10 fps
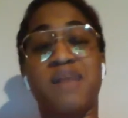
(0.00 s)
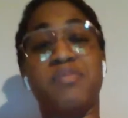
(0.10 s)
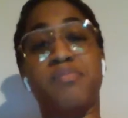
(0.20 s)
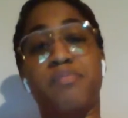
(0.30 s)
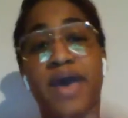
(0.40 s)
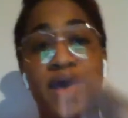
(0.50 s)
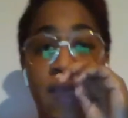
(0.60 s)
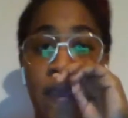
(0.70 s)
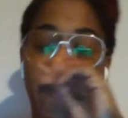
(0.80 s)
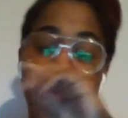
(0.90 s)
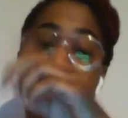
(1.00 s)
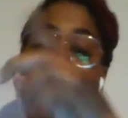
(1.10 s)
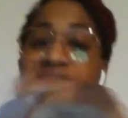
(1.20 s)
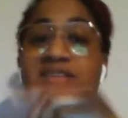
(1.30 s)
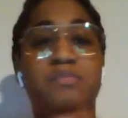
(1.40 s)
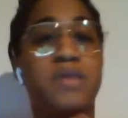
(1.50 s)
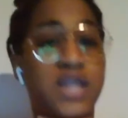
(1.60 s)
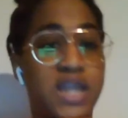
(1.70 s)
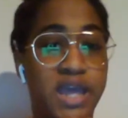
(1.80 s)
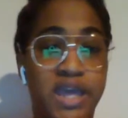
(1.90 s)
I'll be back next
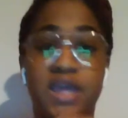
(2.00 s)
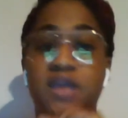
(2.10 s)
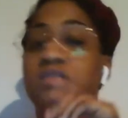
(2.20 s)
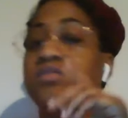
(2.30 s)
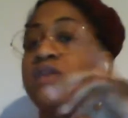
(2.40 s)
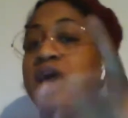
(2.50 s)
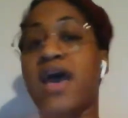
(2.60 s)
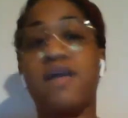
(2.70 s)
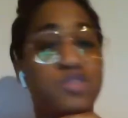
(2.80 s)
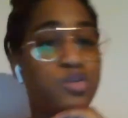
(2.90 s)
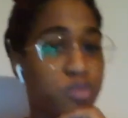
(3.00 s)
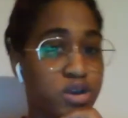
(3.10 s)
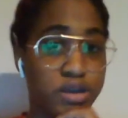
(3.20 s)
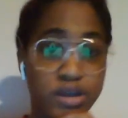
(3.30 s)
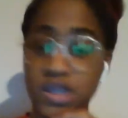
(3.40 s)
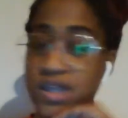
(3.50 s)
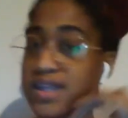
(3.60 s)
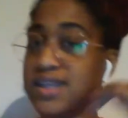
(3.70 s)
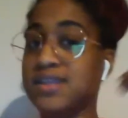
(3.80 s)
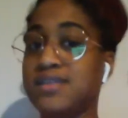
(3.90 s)
Monday after work.
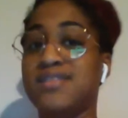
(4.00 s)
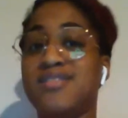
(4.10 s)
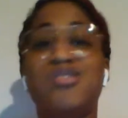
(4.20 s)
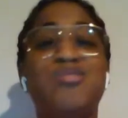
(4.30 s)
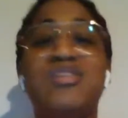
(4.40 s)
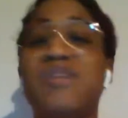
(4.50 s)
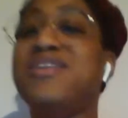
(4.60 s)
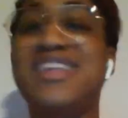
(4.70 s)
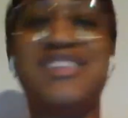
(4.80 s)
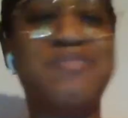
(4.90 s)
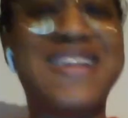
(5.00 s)
Tuesday, Wednesday is my